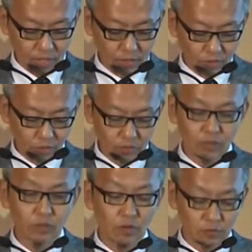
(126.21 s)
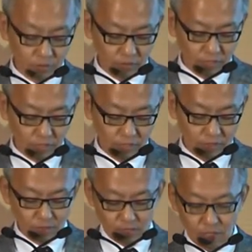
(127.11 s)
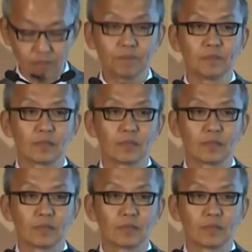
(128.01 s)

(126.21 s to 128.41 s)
As Honda grows in this market,